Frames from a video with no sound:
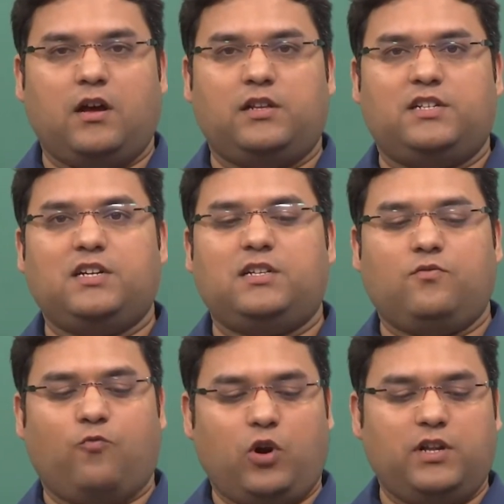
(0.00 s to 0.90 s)
just
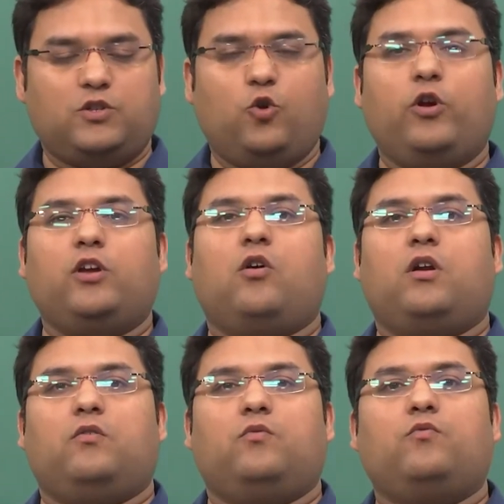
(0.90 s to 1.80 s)
what is going
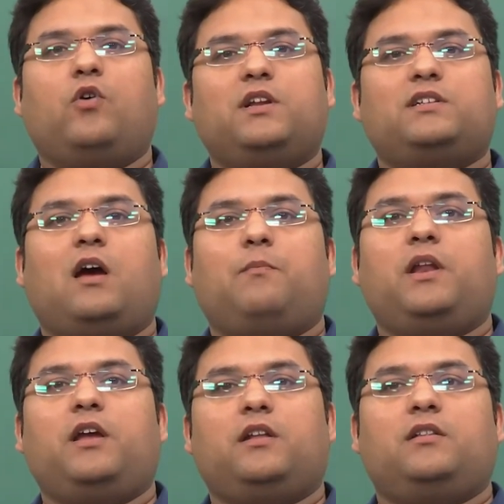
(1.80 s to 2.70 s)
on, what is
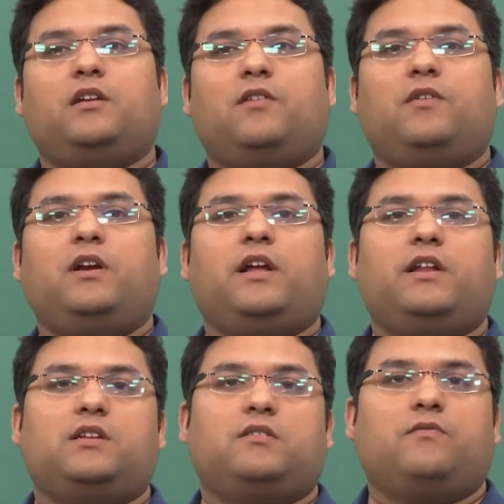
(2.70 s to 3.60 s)
happening in the different
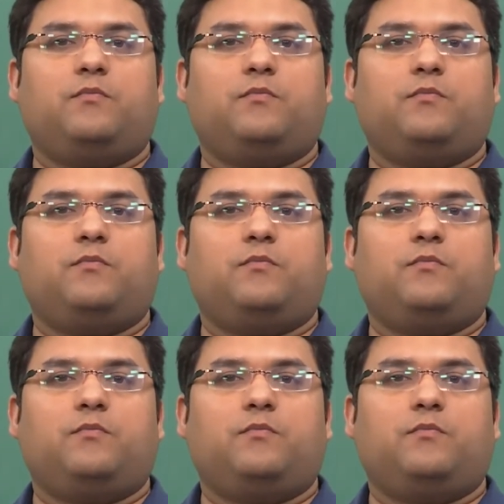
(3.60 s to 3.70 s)
areas of the